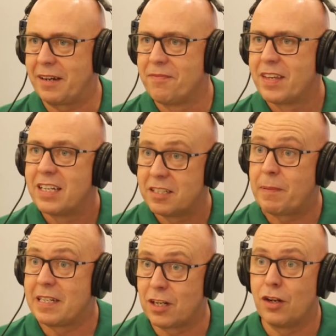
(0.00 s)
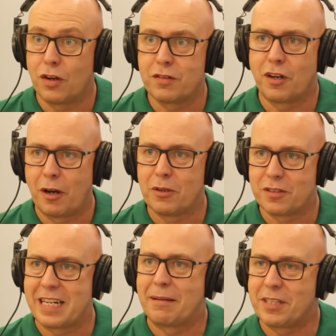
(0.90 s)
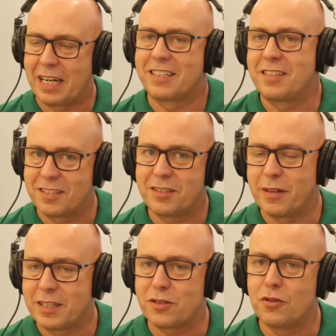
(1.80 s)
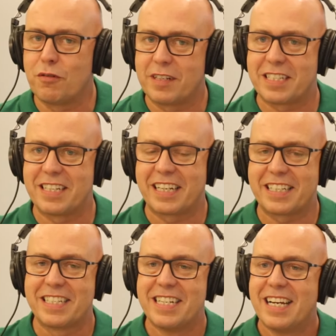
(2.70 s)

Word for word: mm-hmm. spends a lot of time on Snapchat doing stories and things.